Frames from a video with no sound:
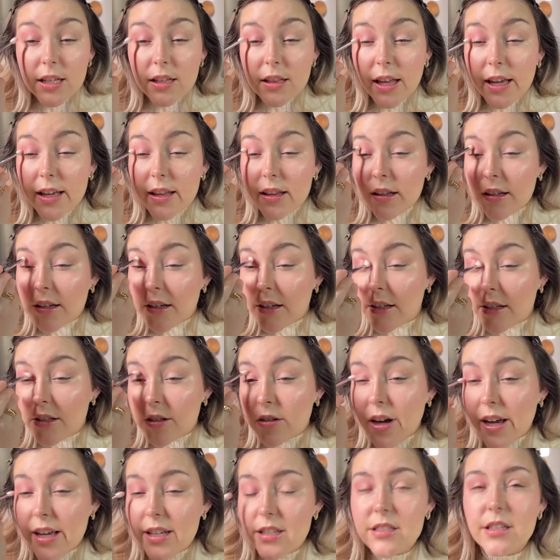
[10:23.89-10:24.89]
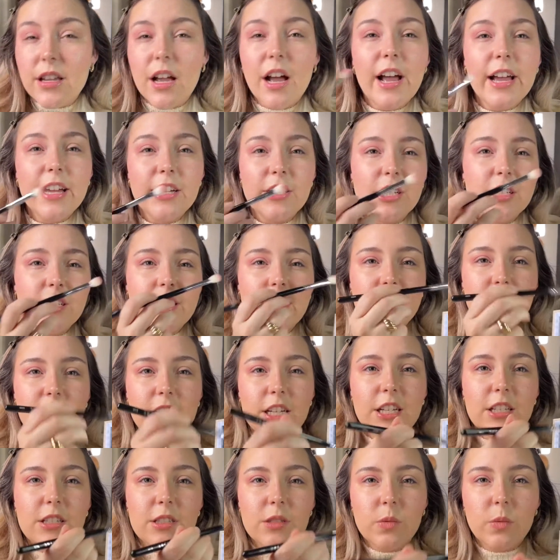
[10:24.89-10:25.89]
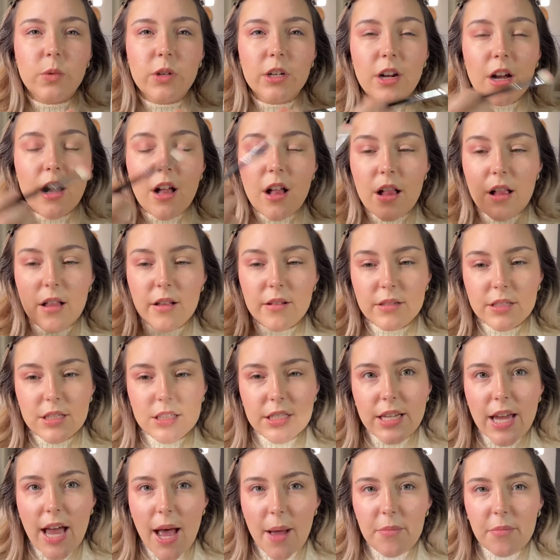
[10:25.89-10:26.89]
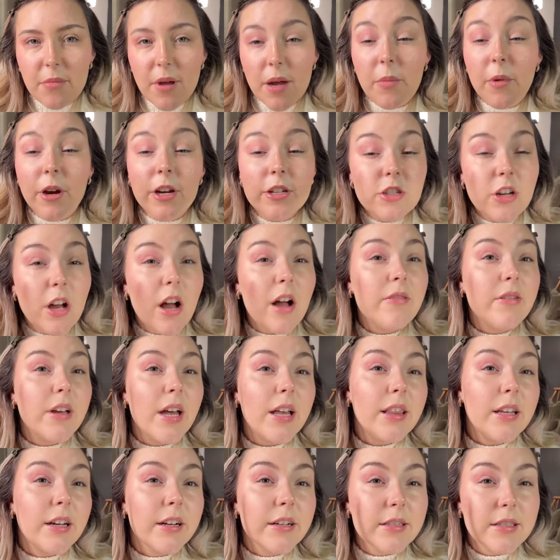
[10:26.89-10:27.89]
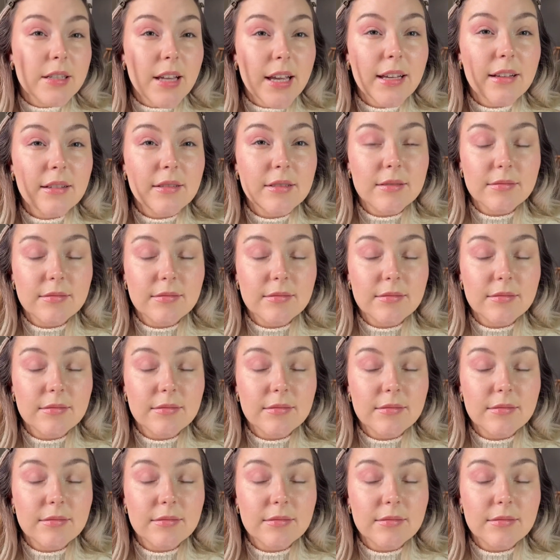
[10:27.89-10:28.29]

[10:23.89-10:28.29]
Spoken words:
Like you guys saw, I just like did a swirl, tapped my brush off, and there's like